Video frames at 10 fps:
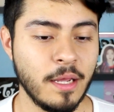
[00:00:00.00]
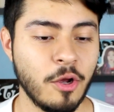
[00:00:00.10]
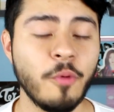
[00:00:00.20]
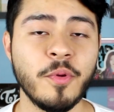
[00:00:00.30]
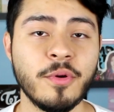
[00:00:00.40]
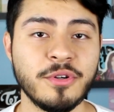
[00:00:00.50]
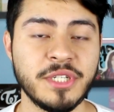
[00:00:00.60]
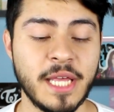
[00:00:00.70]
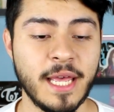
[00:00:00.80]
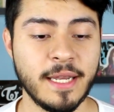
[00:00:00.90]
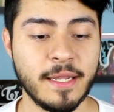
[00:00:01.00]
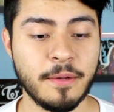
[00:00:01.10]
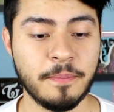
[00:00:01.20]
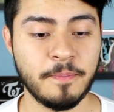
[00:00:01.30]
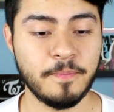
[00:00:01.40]
hope you understand,
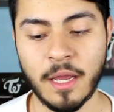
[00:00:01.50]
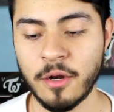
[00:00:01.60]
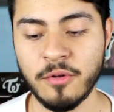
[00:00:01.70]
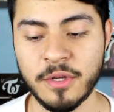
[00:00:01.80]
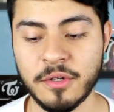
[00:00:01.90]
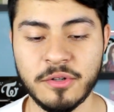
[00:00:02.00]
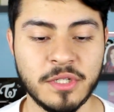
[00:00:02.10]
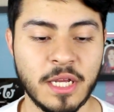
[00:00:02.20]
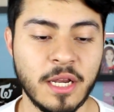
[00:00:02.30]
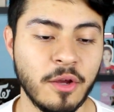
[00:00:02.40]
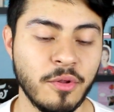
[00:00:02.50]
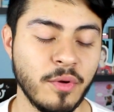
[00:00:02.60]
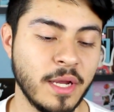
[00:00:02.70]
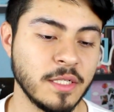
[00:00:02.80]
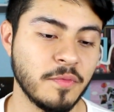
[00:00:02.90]
and I can only understand how
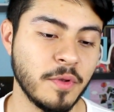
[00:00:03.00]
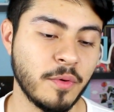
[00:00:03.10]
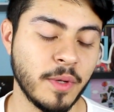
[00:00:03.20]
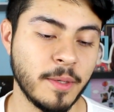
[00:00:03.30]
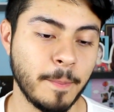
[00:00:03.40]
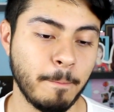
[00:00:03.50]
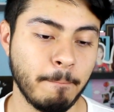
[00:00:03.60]
you guys feel, and